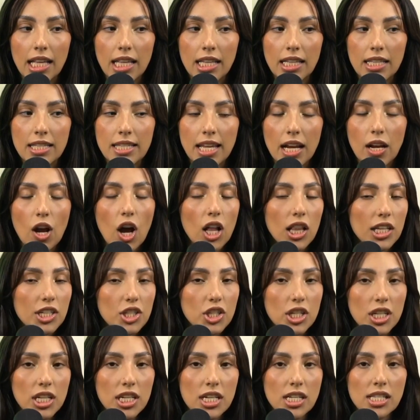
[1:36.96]

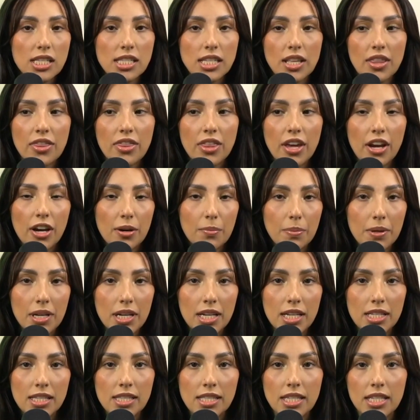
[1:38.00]
psychologists and
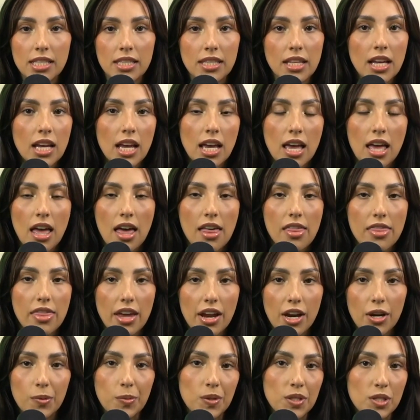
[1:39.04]
therapists. And
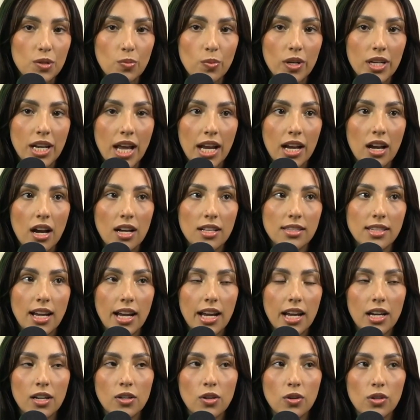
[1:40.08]
there was when I got
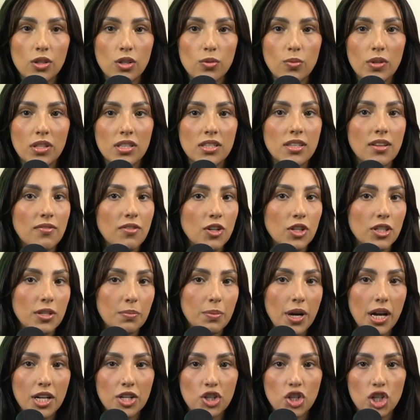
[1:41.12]
diagnosed with severe
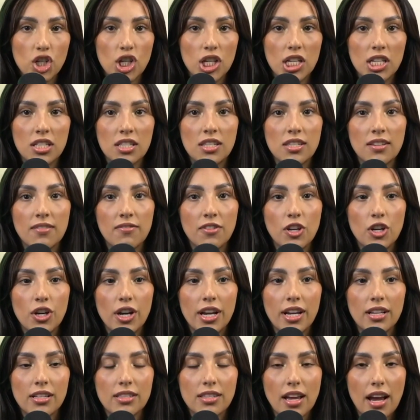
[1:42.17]
depression and severe
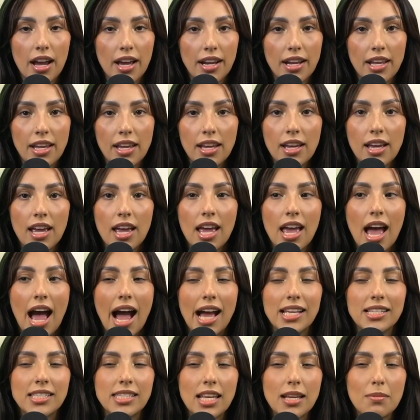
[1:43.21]
anxiety.
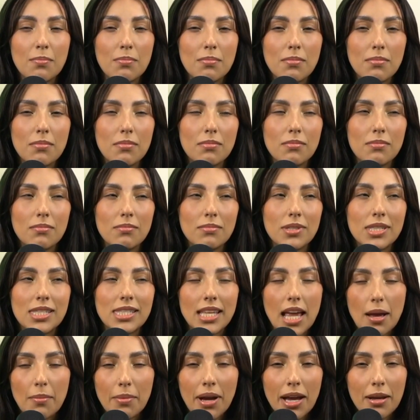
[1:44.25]
I say
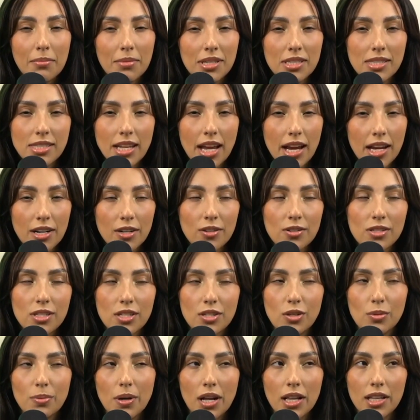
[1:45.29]
semi misdiagnosed, and
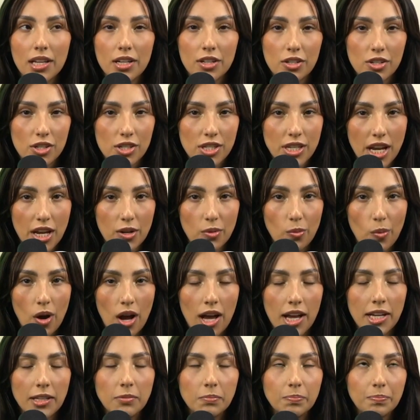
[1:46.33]
you probably understand
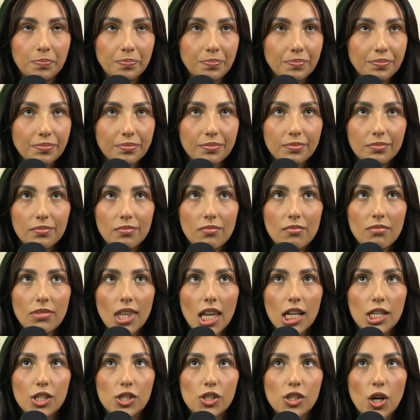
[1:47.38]
why.
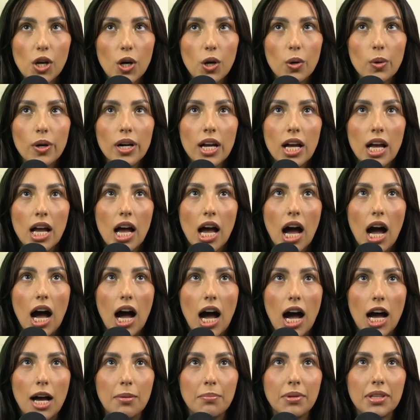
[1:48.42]
So
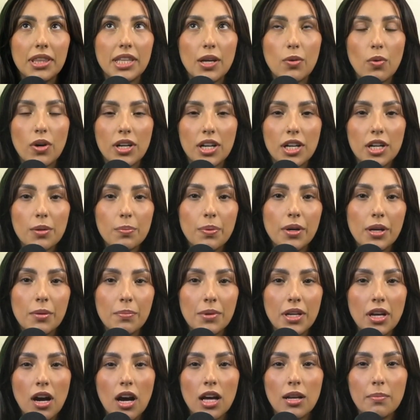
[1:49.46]
they wanted to put
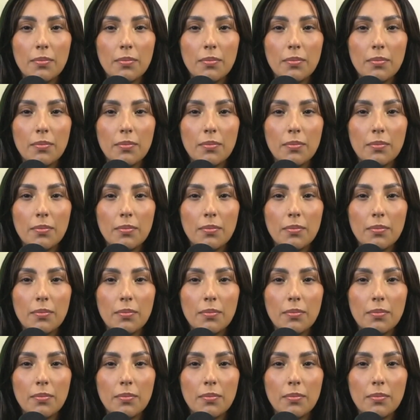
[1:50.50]
me on